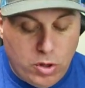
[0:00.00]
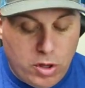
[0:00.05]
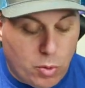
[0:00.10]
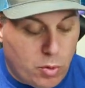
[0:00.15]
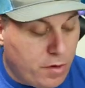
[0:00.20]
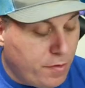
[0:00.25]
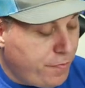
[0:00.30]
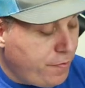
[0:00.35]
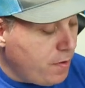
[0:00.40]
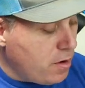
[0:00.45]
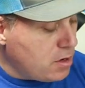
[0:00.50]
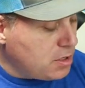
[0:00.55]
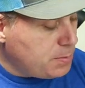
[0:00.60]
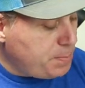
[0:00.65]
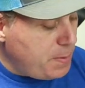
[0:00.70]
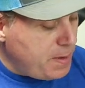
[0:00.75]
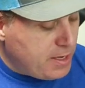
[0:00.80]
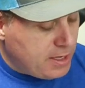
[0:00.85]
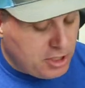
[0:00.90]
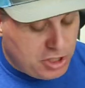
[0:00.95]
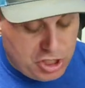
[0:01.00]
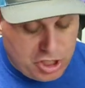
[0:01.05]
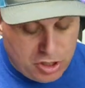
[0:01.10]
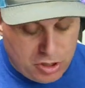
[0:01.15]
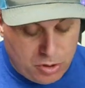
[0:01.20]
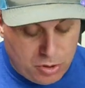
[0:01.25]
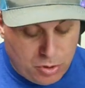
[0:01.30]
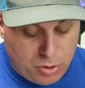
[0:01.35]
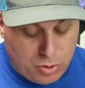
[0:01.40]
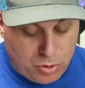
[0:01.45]
the reverse
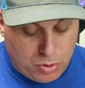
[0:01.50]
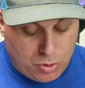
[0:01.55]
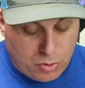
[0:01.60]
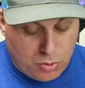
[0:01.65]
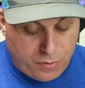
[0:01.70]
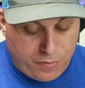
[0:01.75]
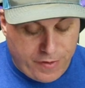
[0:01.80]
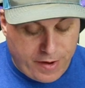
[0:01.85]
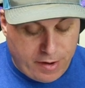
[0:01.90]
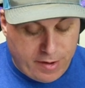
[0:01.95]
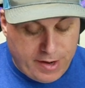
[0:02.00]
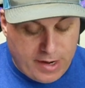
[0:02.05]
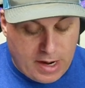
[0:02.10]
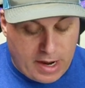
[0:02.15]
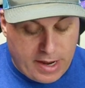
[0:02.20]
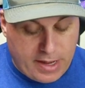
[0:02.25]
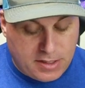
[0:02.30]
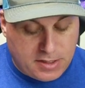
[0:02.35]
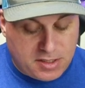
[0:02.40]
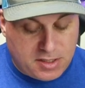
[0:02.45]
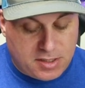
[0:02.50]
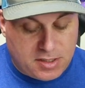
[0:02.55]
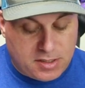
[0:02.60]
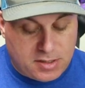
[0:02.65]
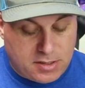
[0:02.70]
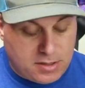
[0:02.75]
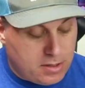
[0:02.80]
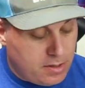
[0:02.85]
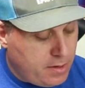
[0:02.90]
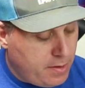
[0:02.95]
Pikachu. Very
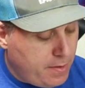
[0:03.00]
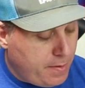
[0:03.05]
nice.